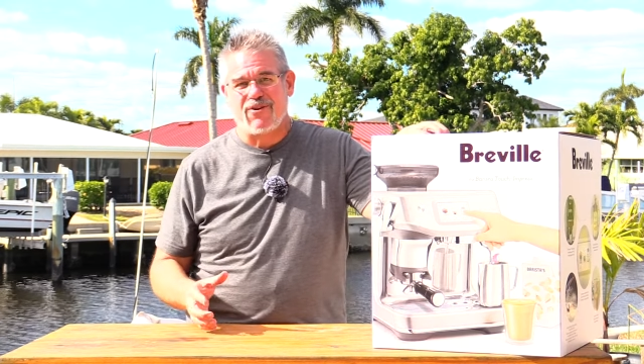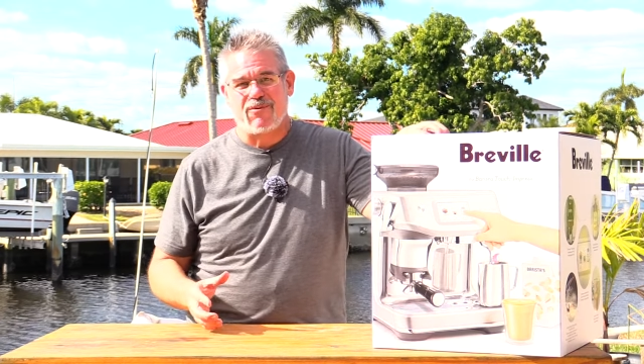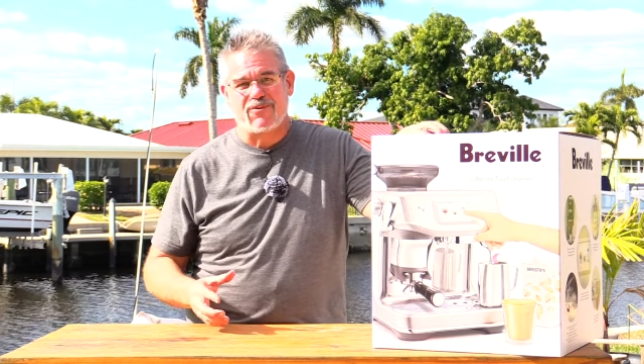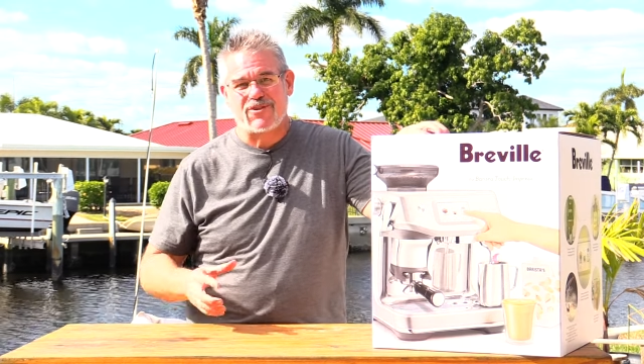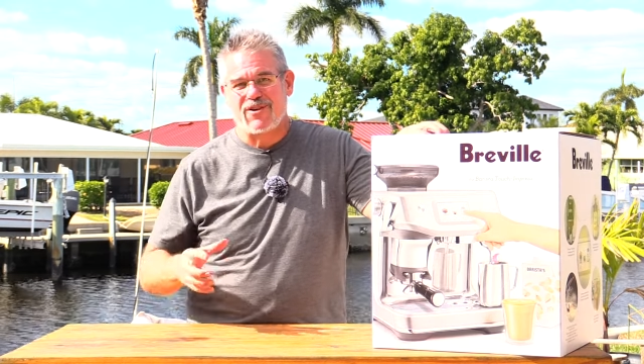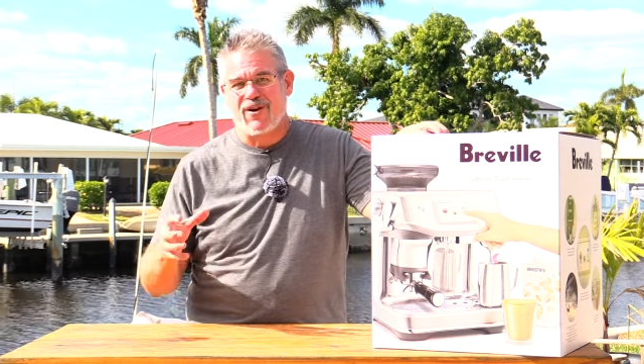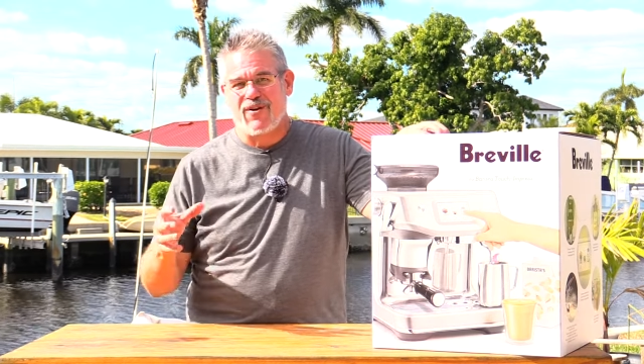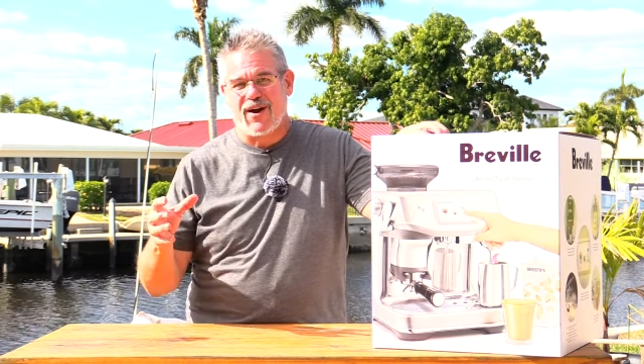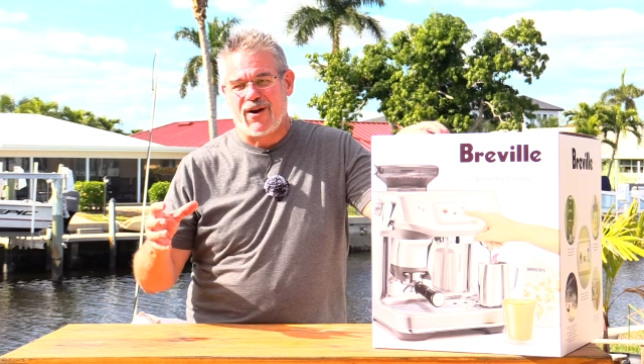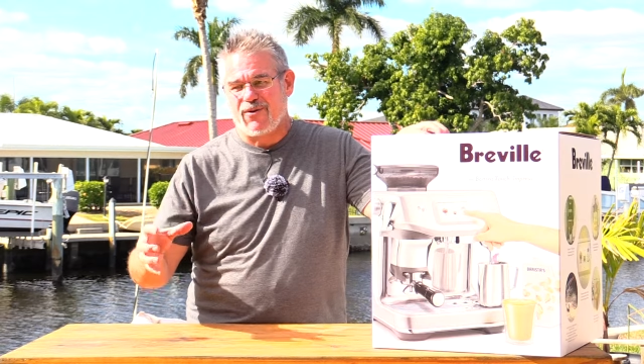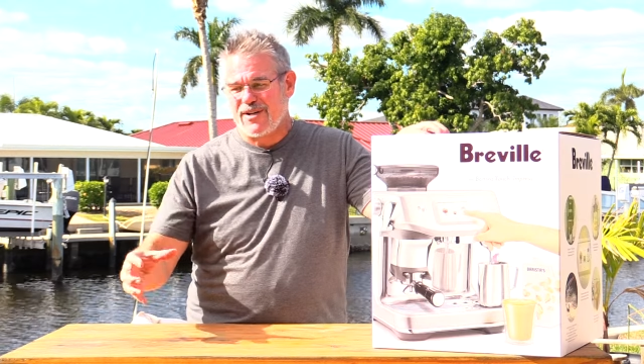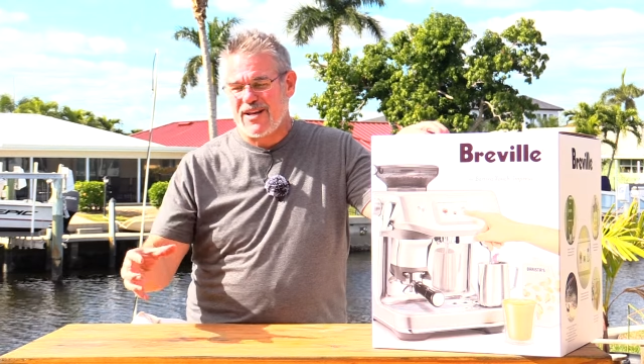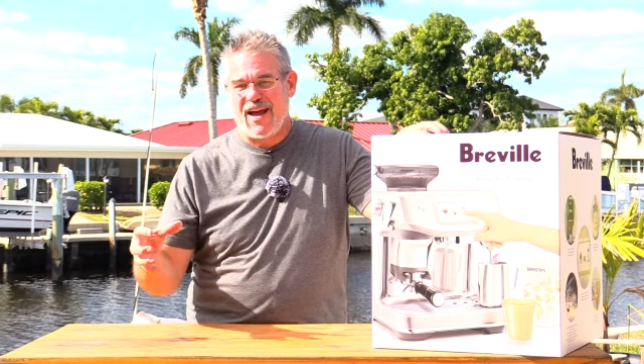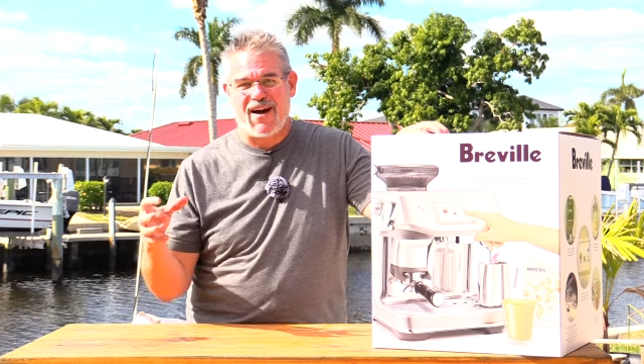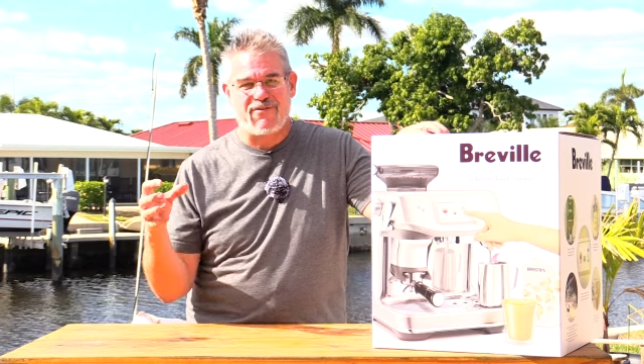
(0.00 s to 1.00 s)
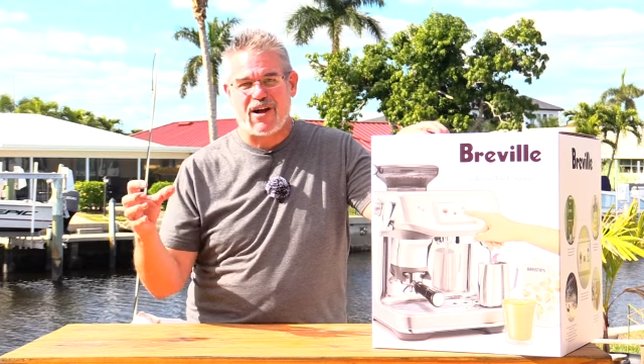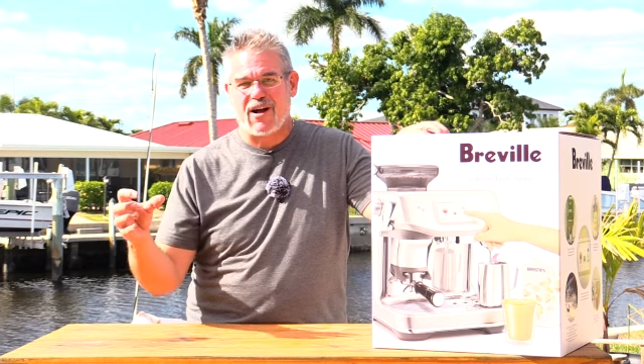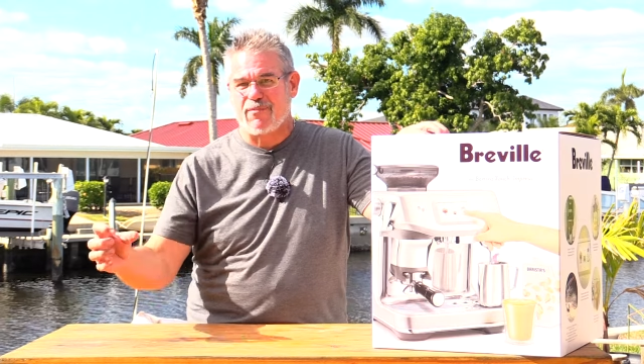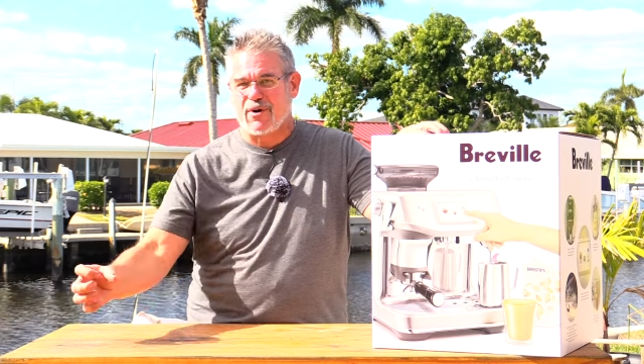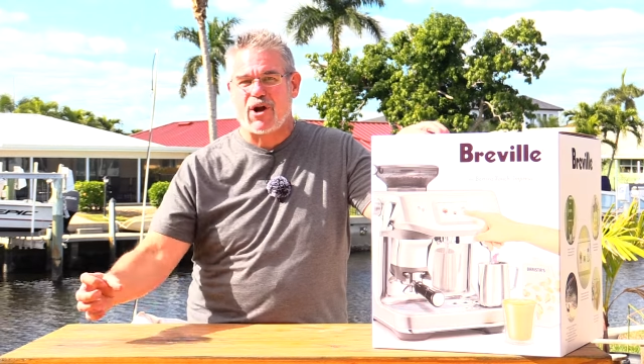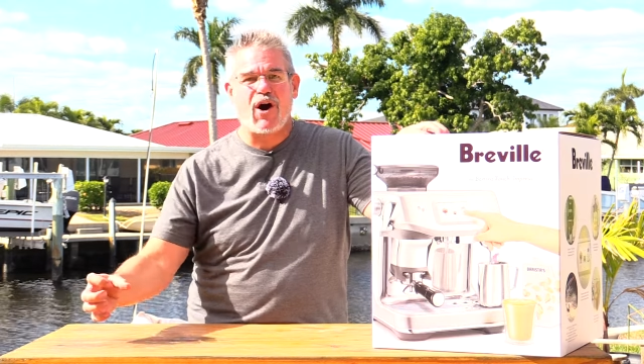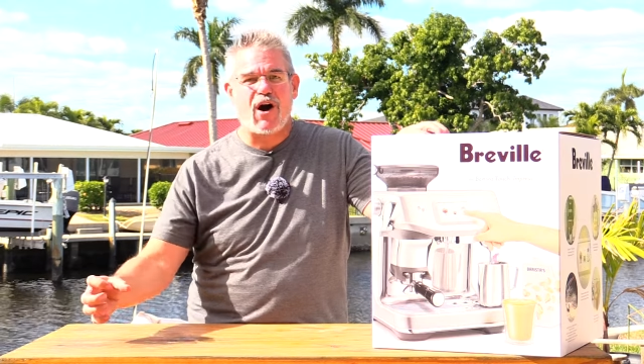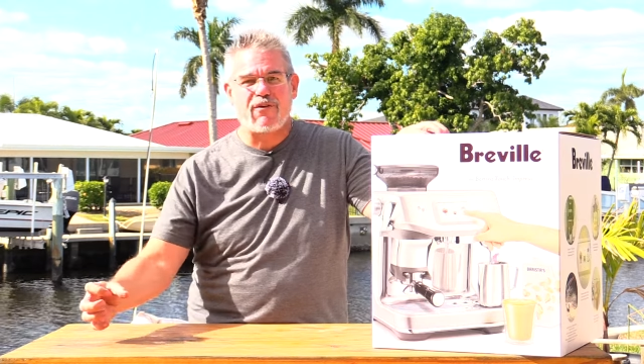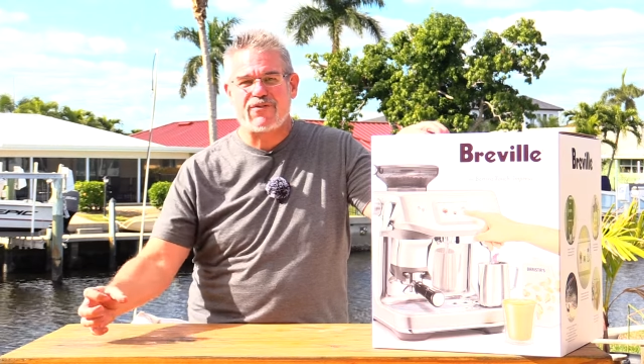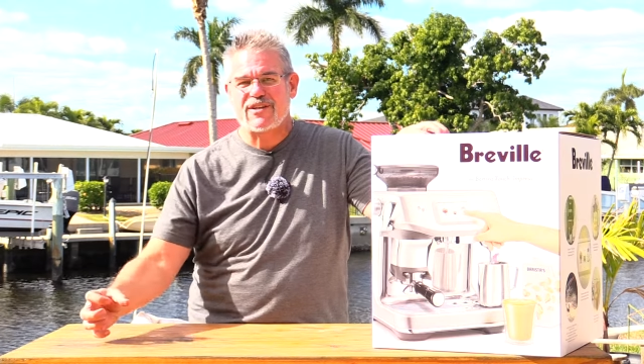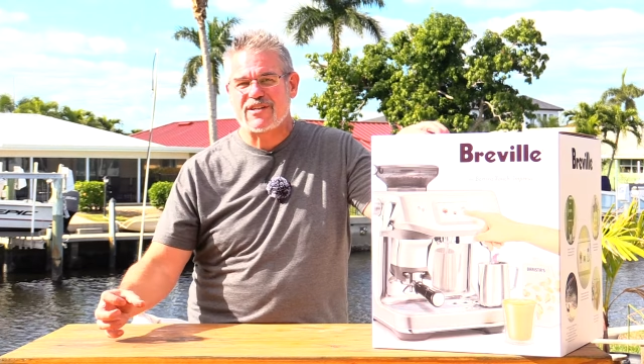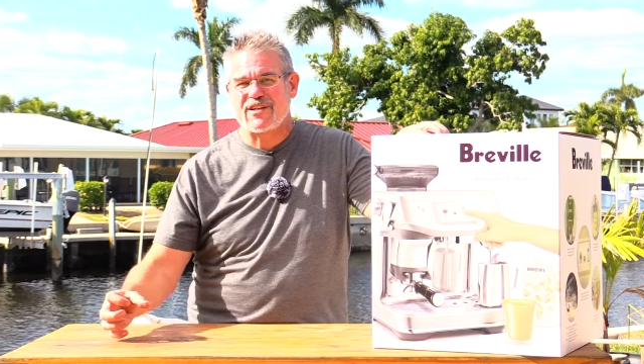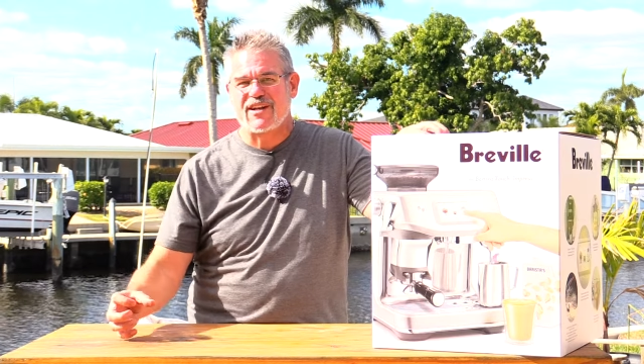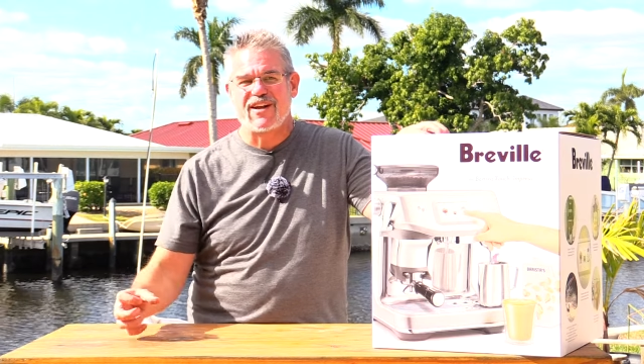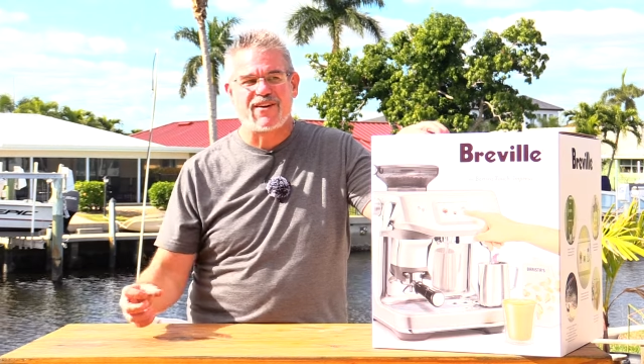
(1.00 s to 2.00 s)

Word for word: you almost know I always have a cup of coffee sitting